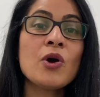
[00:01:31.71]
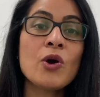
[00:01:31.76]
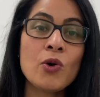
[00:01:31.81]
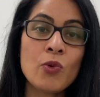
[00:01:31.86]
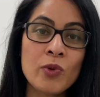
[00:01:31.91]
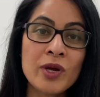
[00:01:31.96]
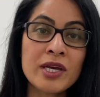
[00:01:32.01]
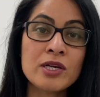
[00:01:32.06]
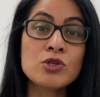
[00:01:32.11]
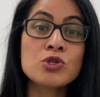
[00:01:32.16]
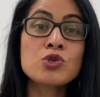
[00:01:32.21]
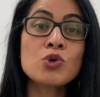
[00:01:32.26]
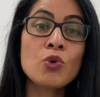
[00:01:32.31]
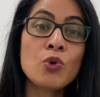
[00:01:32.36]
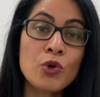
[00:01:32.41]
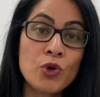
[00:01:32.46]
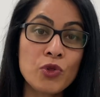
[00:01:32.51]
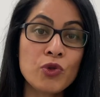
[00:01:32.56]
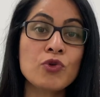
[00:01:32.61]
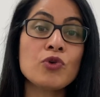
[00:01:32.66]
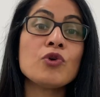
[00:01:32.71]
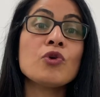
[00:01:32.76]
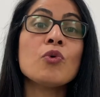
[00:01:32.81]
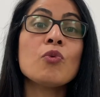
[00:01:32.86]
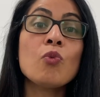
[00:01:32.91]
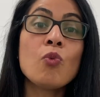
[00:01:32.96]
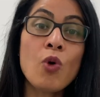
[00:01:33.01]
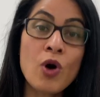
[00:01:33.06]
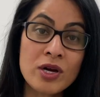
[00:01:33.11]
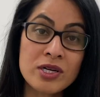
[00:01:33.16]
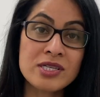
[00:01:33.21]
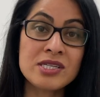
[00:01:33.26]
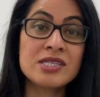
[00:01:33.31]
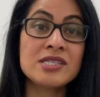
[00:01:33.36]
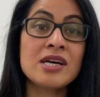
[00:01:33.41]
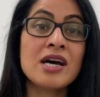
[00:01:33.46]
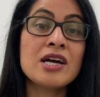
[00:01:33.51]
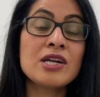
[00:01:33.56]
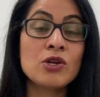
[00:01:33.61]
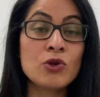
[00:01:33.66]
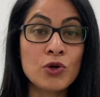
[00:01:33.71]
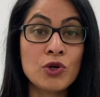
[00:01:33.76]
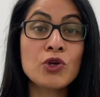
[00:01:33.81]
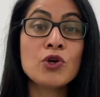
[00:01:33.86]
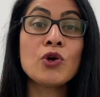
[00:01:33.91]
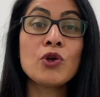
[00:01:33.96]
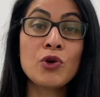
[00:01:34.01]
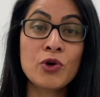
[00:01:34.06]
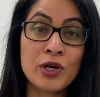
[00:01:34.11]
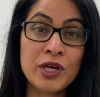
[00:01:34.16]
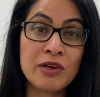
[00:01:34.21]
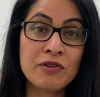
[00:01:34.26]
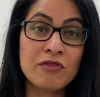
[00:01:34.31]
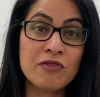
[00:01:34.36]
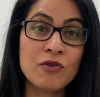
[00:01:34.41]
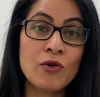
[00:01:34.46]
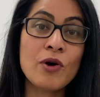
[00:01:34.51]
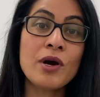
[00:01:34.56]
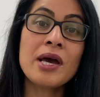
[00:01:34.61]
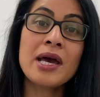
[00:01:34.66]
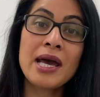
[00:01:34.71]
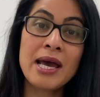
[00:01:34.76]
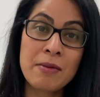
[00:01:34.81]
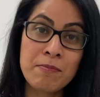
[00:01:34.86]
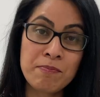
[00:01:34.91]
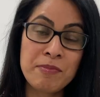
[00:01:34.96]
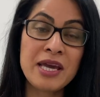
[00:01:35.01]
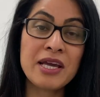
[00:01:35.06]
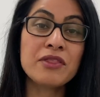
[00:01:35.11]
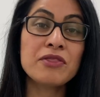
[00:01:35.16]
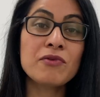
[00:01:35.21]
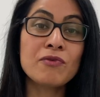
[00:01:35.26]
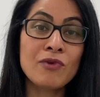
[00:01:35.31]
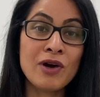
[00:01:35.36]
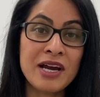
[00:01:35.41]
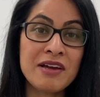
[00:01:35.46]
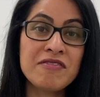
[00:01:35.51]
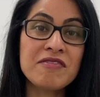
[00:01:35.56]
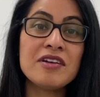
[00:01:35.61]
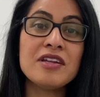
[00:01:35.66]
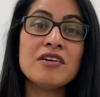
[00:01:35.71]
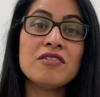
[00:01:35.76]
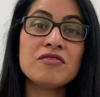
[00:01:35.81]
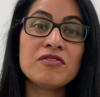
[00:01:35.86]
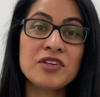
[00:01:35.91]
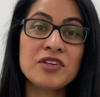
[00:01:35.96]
we can talk through what desired look you're looking for and pick the right filler for